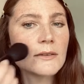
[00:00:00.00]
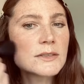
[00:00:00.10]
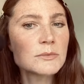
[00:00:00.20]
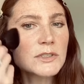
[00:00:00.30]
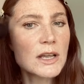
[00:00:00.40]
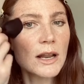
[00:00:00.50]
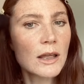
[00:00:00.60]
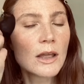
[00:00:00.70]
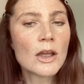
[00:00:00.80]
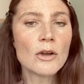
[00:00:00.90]
So I'm just going to
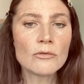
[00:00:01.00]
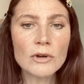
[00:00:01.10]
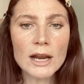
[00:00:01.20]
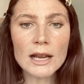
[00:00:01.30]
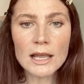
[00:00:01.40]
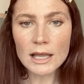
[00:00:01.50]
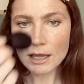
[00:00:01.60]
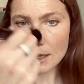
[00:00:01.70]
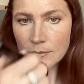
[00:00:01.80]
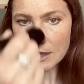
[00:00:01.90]
really,
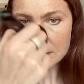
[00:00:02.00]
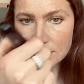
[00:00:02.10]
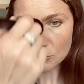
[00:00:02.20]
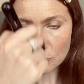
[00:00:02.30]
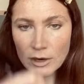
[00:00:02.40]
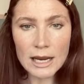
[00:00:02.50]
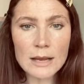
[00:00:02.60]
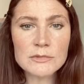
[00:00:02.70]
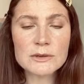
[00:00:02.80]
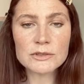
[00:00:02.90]
this is
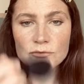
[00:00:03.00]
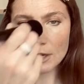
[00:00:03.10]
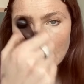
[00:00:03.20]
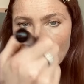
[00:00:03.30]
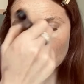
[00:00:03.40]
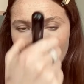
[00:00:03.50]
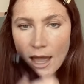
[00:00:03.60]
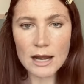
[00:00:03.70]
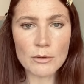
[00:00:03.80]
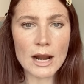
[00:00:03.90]
cream, so it's really good for
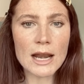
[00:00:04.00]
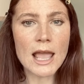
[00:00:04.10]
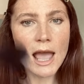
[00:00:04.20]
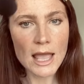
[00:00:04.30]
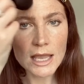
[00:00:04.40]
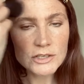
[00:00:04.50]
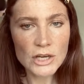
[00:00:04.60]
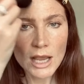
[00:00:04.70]
anyone any age.